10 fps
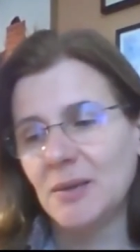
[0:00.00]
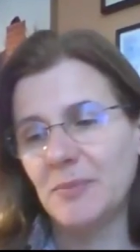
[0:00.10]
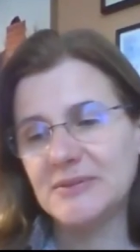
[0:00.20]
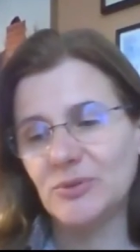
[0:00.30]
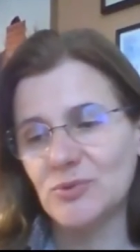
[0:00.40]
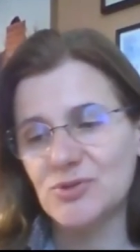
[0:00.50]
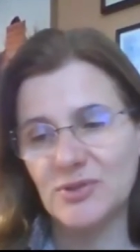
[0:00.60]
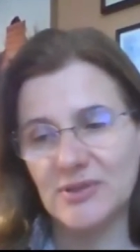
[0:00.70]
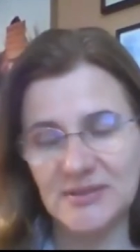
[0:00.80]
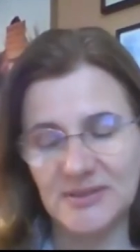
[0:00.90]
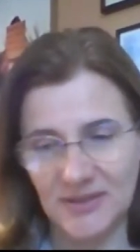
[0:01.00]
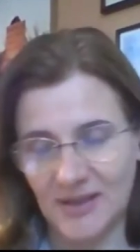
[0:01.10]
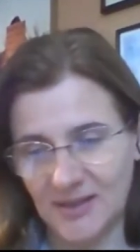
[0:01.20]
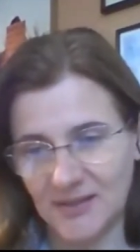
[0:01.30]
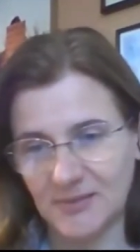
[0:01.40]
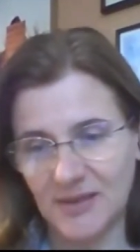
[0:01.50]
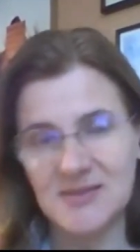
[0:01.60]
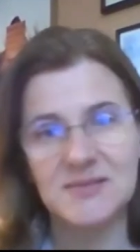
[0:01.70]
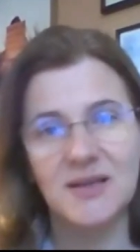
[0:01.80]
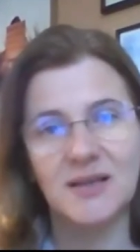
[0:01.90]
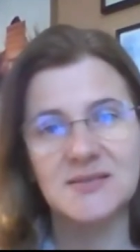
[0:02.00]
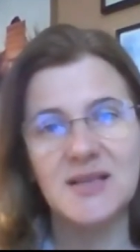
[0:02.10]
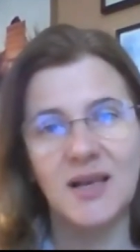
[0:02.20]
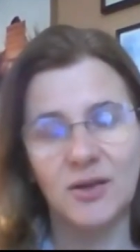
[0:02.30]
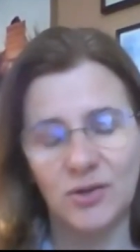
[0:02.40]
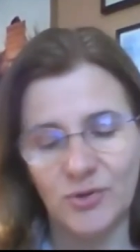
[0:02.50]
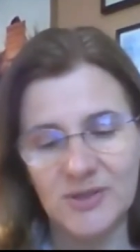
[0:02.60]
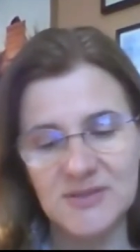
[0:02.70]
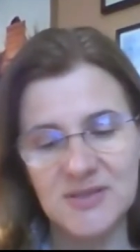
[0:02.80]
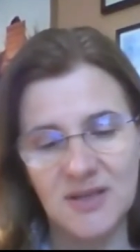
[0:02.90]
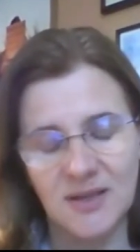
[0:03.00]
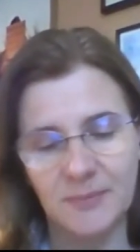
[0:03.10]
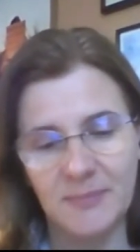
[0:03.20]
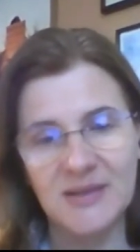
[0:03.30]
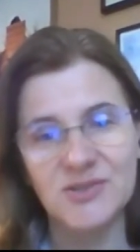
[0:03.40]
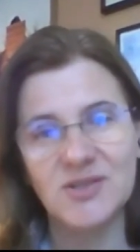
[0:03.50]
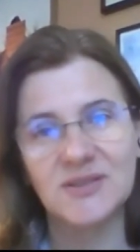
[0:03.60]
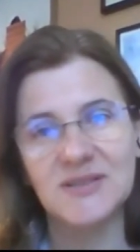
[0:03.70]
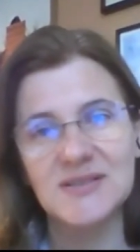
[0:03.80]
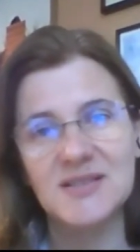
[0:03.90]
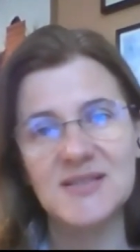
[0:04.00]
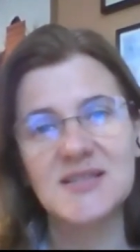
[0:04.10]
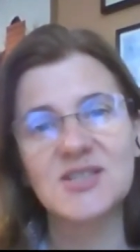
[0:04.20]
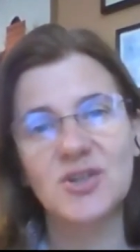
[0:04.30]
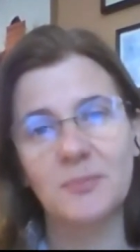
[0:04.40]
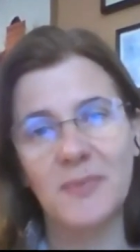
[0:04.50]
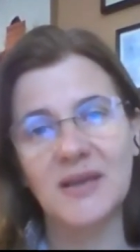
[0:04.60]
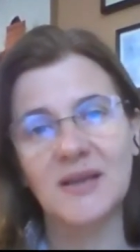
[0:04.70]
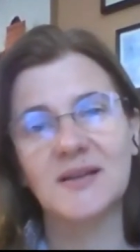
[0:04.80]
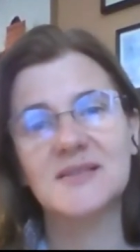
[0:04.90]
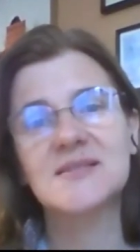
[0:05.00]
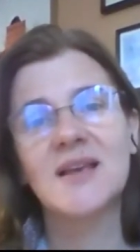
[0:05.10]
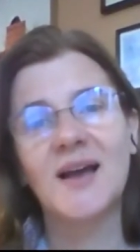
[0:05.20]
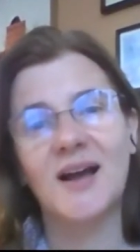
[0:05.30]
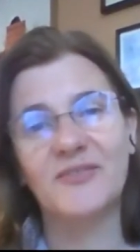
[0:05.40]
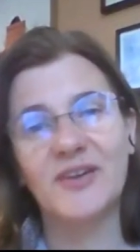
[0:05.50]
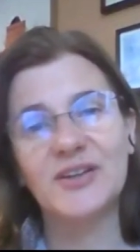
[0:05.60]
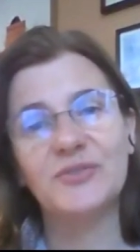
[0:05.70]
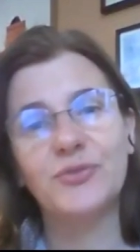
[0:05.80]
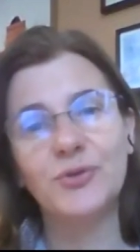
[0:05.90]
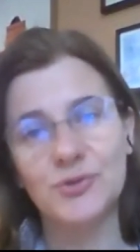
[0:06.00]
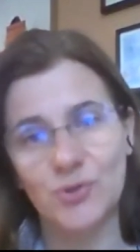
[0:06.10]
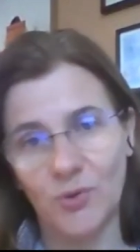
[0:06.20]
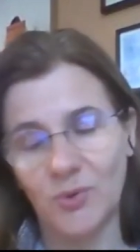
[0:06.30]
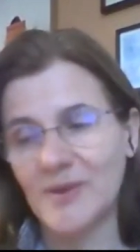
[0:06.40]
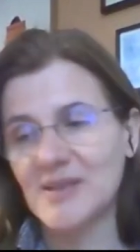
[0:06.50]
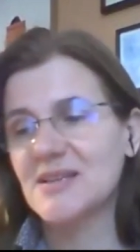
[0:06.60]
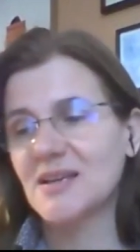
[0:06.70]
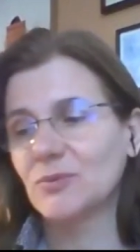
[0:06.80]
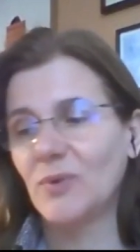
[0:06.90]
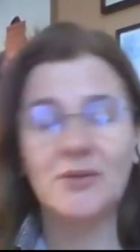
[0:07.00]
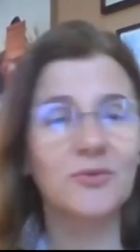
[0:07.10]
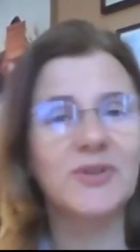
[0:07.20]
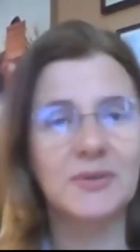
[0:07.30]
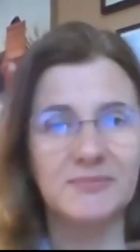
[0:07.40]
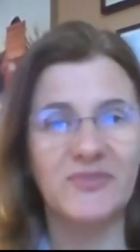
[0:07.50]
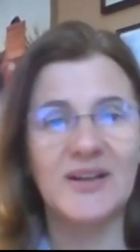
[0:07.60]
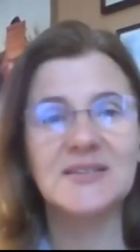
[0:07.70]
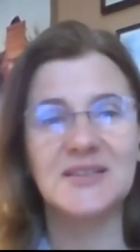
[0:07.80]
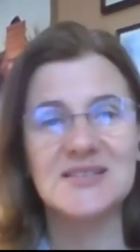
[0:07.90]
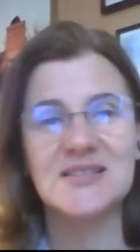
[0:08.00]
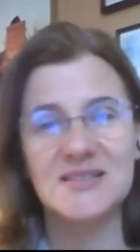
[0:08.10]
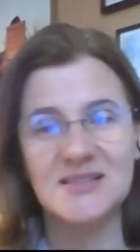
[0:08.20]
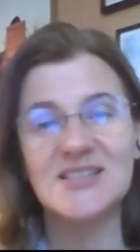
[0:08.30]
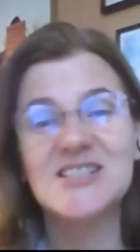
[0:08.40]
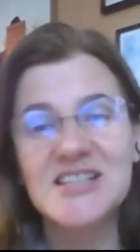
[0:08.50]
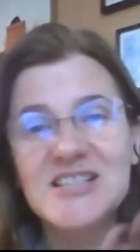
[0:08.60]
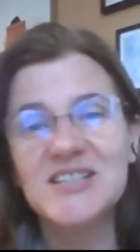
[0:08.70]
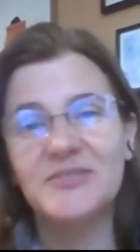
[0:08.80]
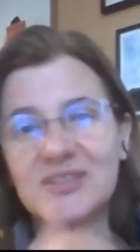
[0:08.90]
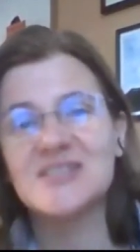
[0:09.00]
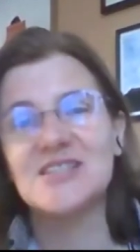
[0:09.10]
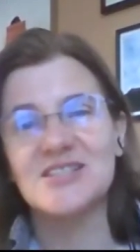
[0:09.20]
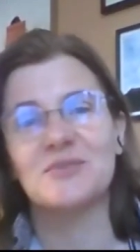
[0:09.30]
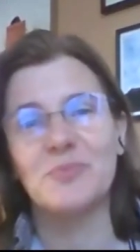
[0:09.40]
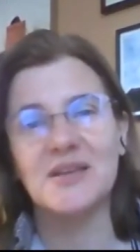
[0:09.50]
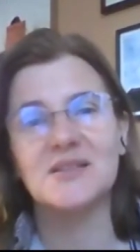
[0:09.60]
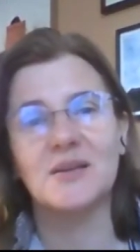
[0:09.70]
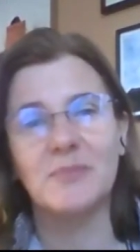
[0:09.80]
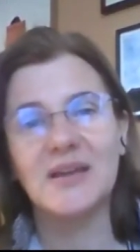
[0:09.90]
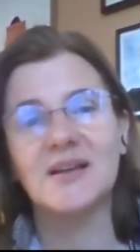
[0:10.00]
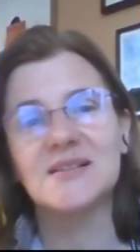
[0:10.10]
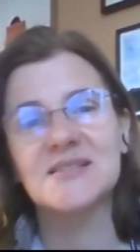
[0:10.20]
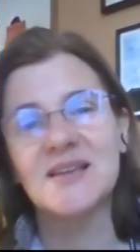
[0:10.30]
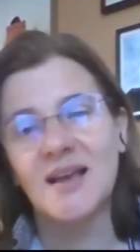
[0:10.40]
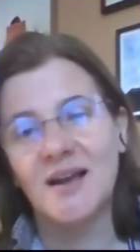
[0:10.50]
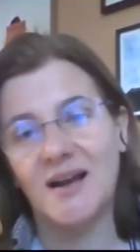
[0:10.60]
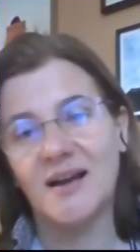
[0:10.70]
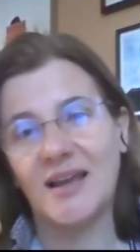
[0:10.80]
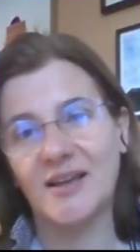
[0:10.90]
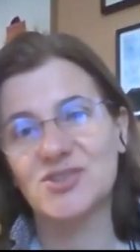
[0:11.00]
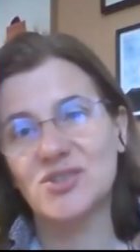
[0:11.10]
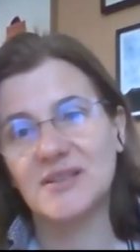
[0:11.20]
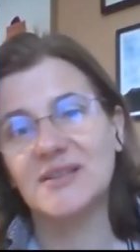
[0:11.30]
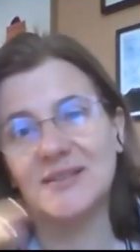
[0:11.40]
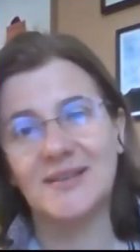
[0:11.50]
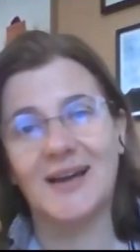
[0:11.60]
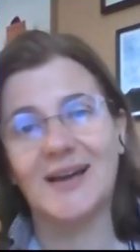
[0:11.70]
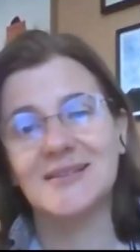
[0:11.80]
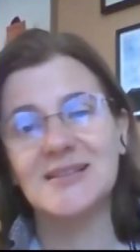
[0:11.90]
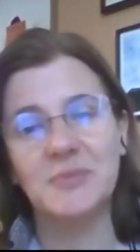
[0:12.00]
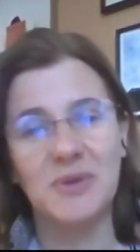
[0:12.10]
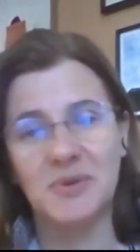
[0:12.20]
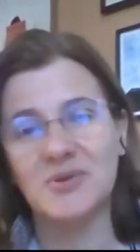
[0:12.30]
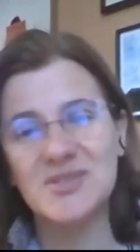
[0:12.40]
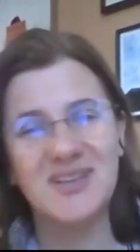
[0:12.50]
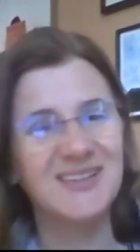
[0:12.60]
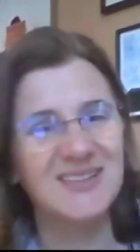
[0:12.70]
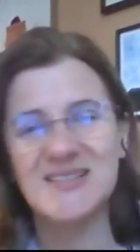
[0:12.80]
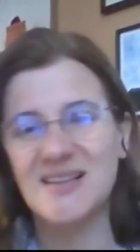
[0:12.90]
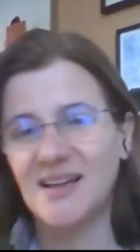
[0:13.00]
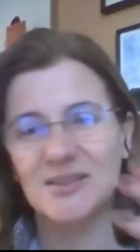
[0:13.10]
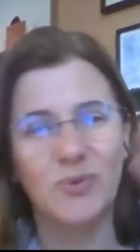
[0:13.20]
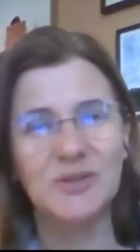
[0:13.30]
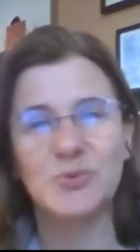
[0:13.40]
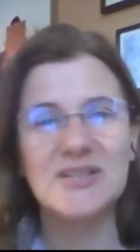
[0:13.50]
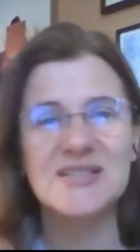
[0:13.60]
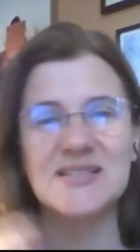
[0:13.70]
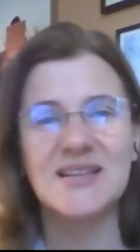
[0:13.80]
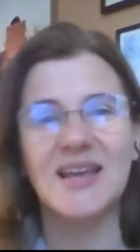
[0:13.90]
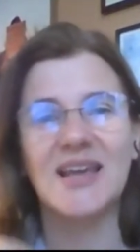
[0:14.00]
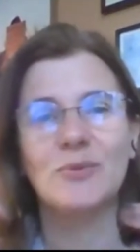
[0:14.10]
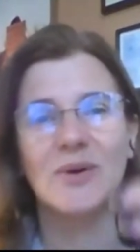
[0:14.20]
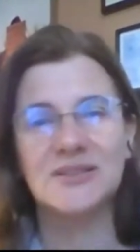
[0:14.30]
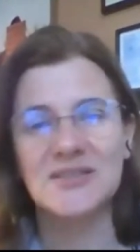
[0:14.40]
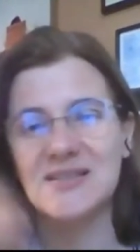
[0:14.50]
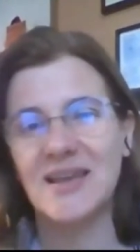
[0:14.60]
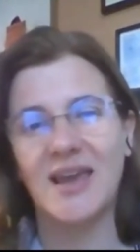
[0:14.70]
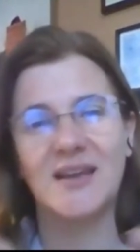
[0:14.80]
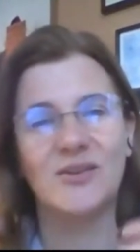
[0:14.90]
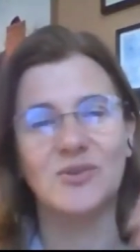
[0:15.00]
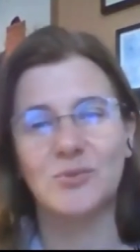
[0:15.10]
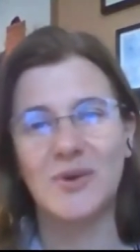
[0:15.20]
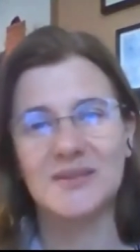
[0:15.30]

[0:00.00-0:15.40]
but also that, as Lawrence mentioned, these decision makers are very few always. And one of the very decisive decision makers are actually the academia, because they decide what will stay, what is canon,